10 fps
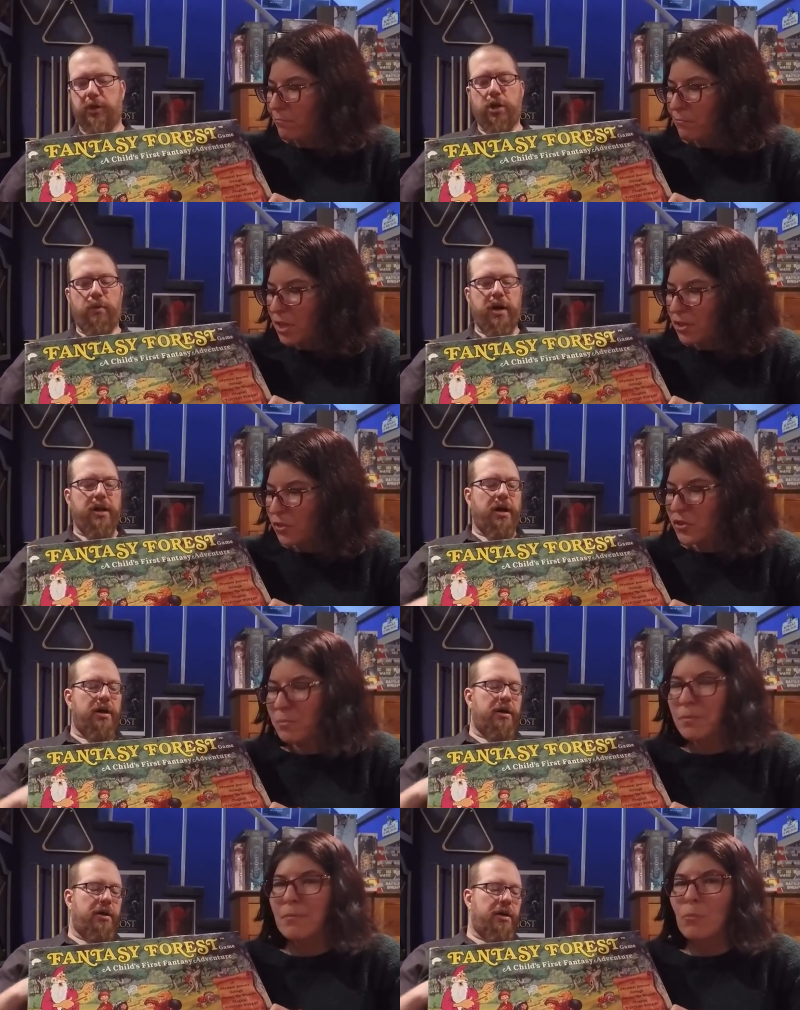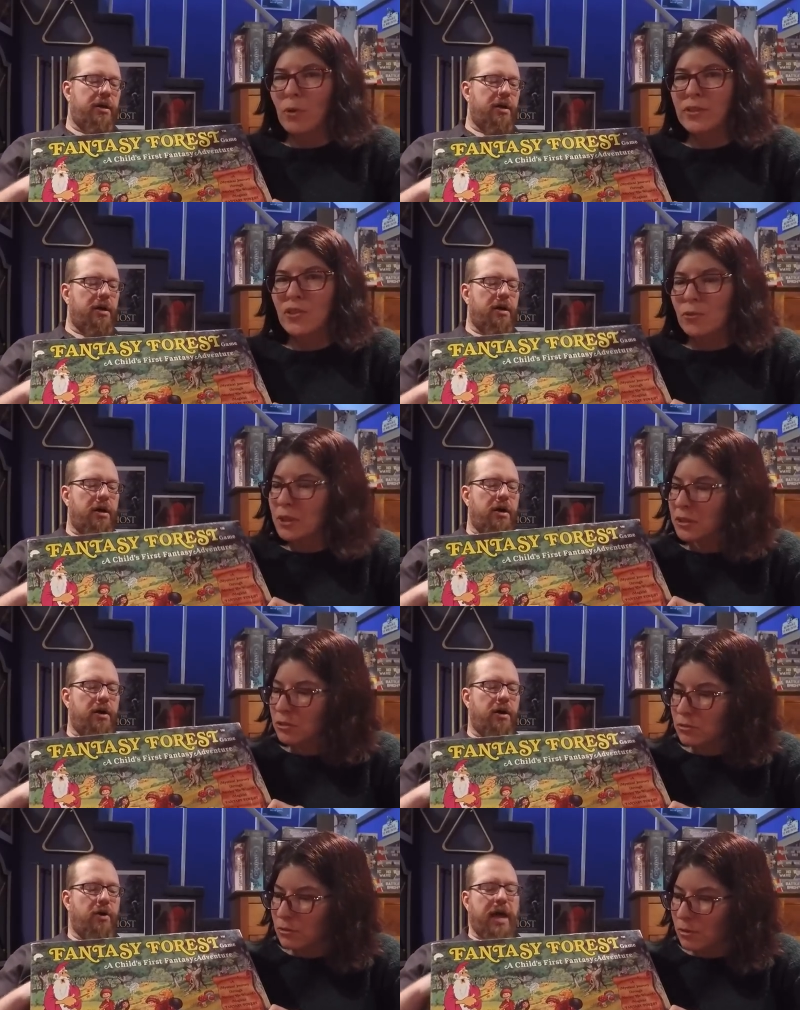Speaker 1: you know what? There's a bit more to
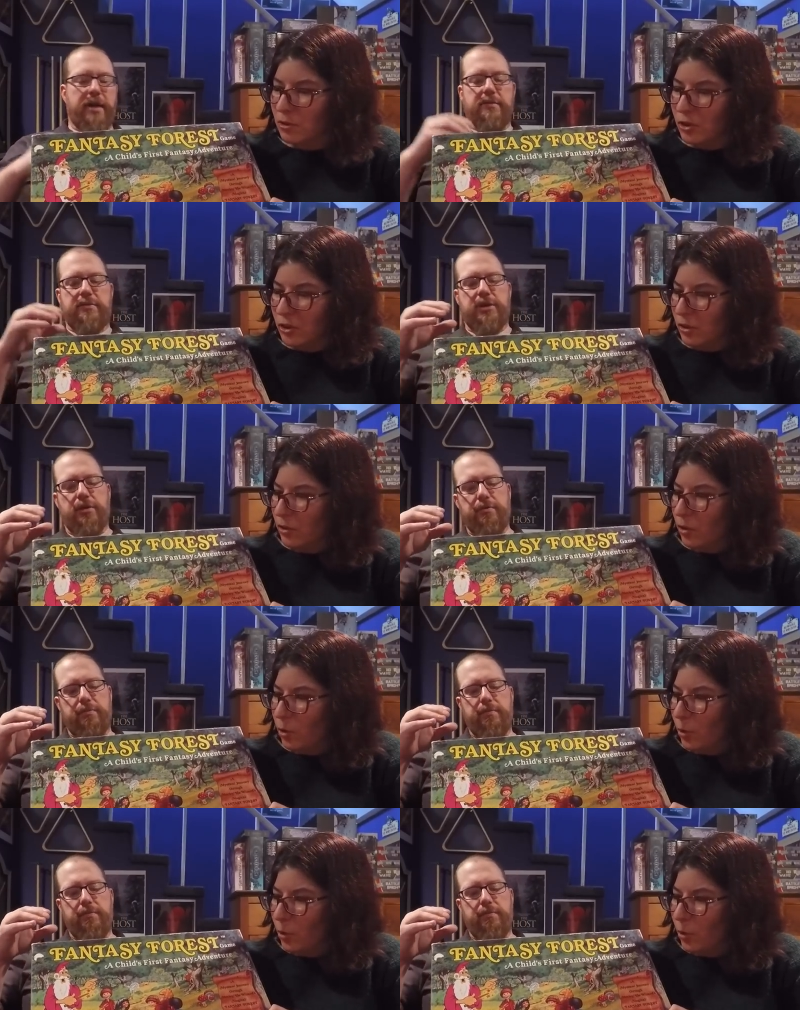it.
Speaker 2: Okay, so